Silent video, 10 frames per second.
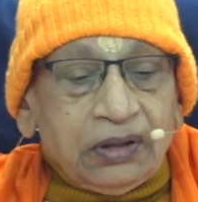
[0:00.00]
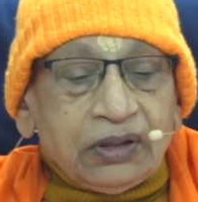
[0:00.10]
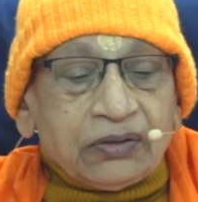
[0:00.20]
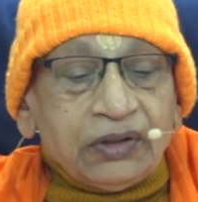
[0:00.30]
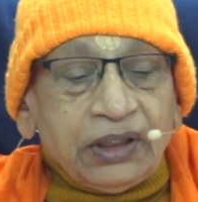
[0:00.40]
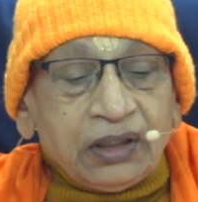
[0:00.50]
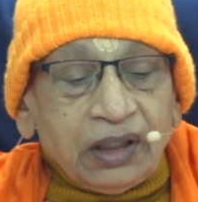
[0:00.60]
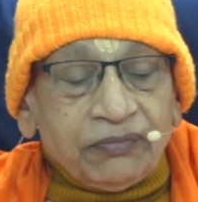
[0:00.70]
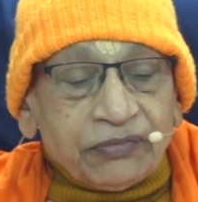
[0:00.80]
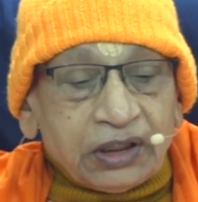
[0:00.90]
So there is
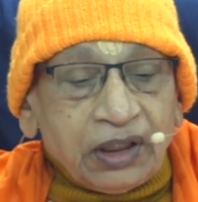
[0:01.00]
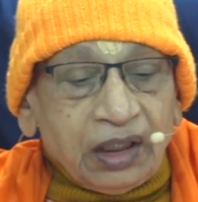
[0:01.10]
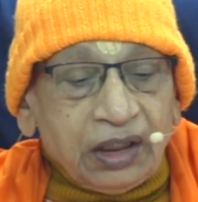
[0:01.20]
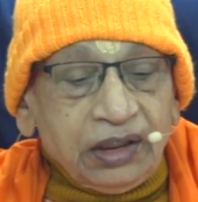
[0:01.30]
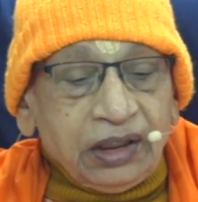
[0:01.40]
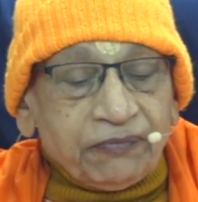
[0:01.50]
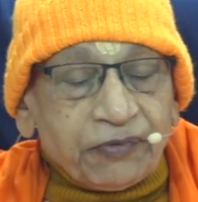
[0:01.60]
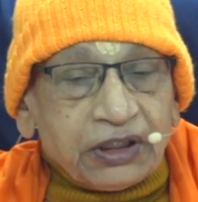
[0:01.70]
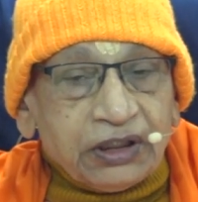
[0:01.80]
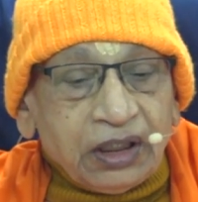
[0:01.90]
aham. Tatha anye
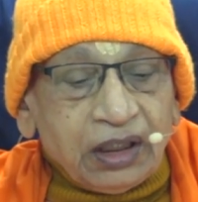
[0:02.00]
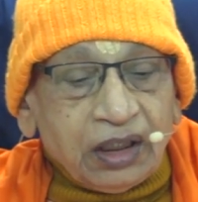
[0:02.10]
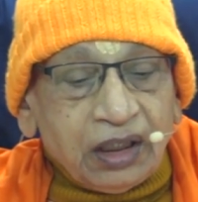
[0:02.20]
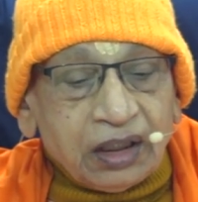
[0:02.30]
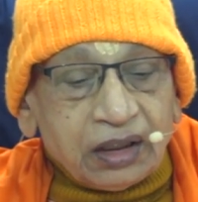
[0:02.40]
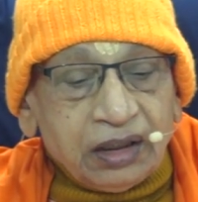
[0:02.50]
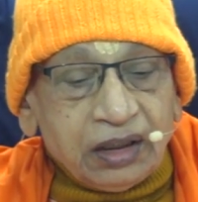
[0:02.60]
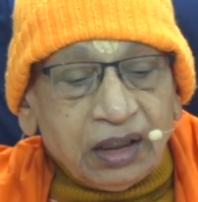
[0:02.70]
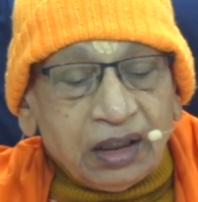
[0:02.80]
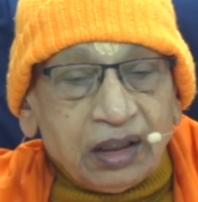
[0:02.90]
pratyayaha
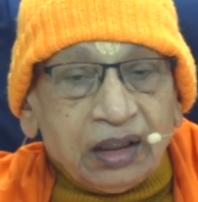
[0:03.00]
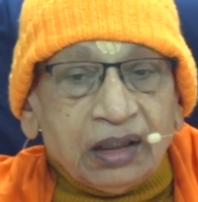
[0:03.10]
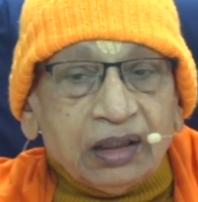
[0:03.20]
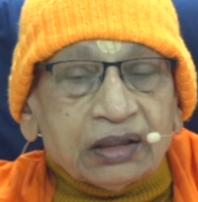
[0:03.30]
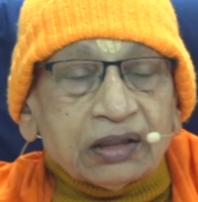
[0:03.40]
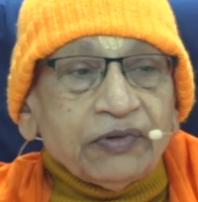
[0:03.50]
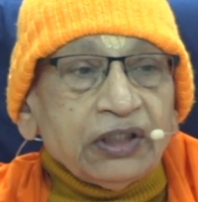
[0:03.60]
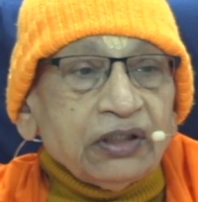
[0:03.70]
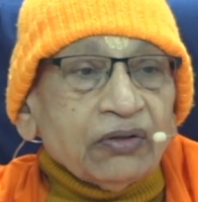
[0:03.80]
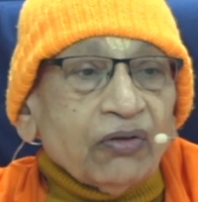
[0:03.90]
jñeyaha.
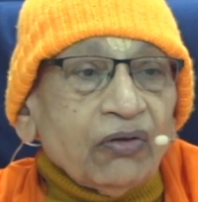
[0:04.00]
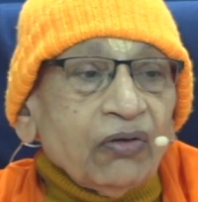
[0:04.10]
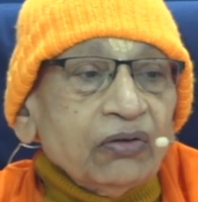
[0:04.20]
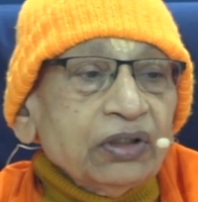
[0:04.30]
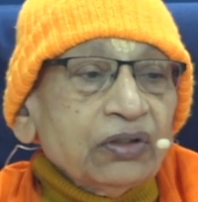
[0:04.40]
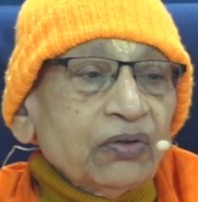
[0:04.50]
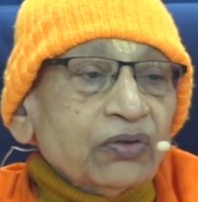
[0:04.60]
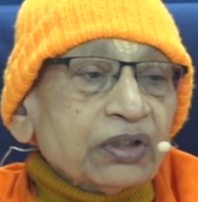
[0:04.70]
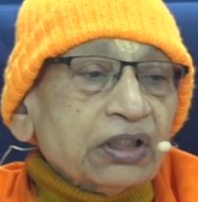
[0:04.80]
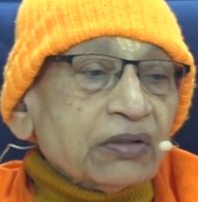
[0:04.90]
Similarly, all the
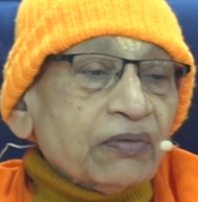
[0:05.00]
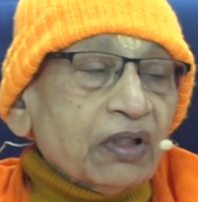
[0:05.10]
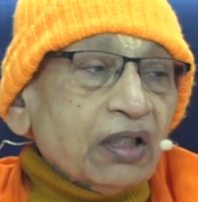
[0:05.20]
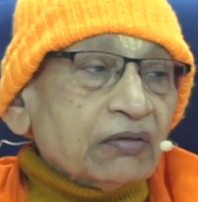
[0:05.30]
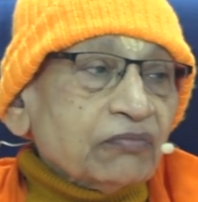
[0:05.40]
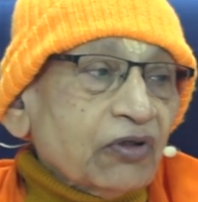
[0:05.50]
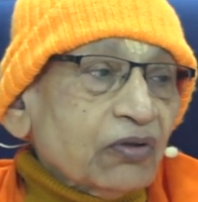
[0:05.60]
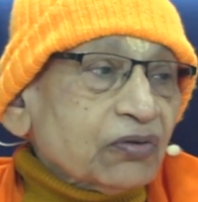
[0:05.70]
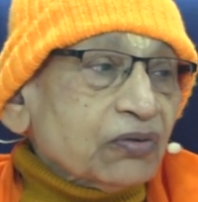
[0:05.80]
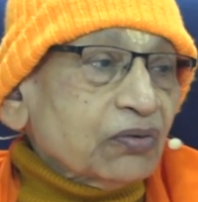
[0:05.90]
notions about atma
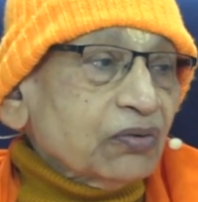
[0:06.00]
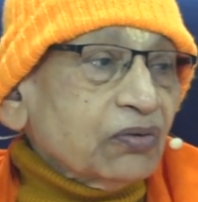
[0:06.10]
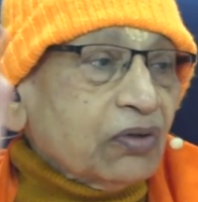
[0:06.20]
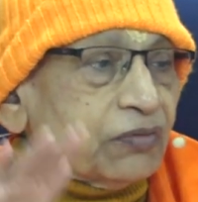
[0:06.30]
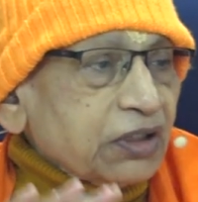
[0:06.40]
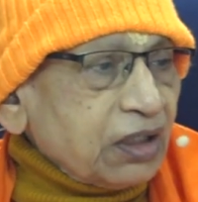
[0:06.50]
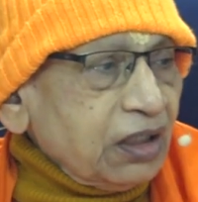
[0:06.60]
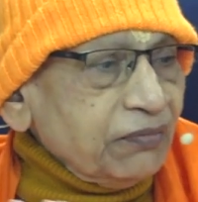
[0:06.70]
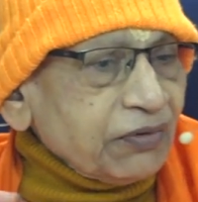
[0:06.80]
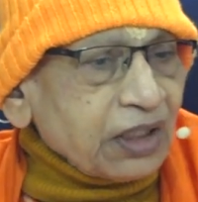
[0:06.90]
also of the
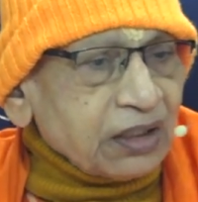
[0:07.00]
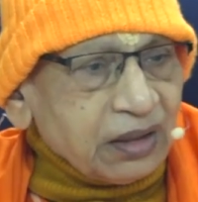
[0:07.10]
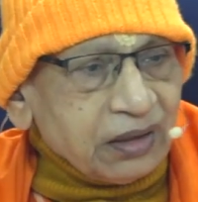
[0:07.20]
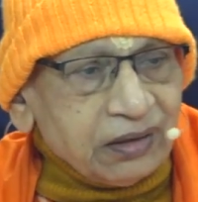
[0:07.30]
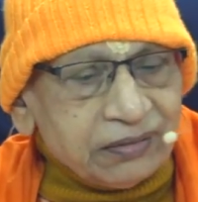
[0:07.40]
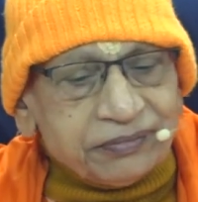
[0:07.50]
same category.